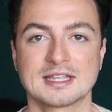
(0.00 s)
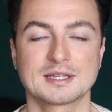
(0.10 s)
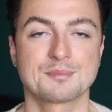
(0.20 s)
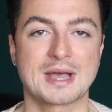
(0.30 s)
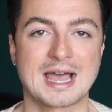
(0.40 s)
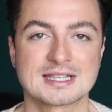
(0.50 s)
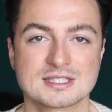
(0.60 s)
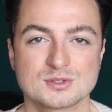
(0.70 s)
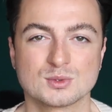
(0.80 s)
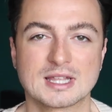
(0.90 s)
like
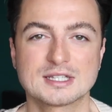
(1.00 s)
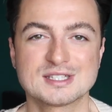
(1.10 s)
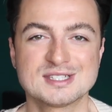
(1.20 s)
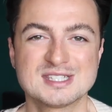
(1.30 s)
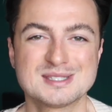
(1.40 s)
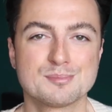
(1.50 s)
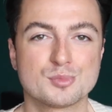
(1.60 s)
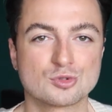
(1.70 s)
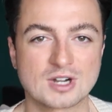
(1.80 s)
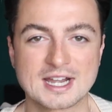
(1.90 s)
pastel, like
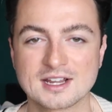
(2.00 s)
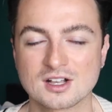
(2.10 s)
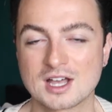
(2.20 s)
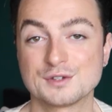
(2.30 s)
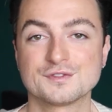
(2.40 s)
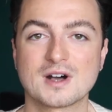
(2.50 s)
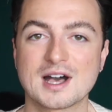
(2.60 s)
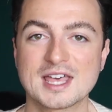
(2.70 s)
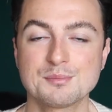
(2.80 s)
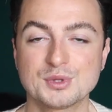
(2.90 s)
spring kind of
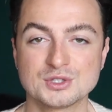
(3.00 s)
vibe,